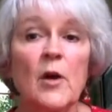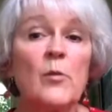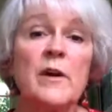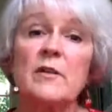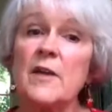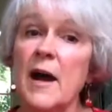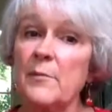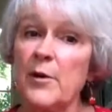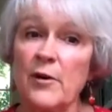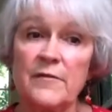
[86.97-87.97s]
We are
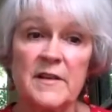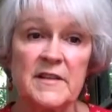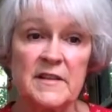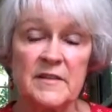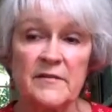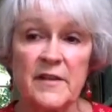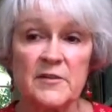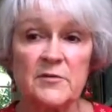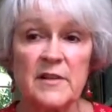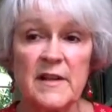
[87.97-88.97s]
not perfect
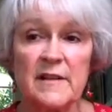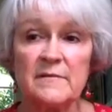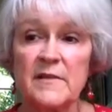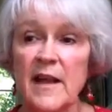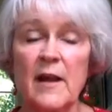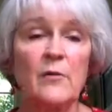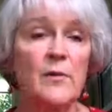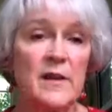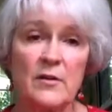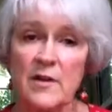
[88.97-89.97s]
individually, and
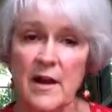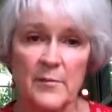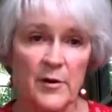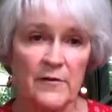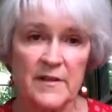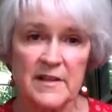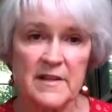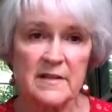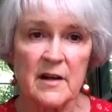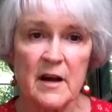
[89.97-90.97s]
we are not perfect
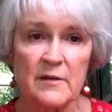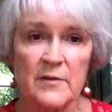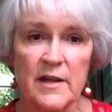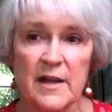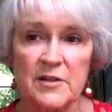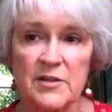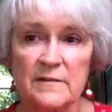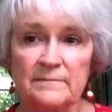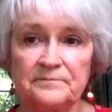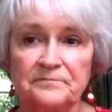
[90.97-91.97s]
as a congregation.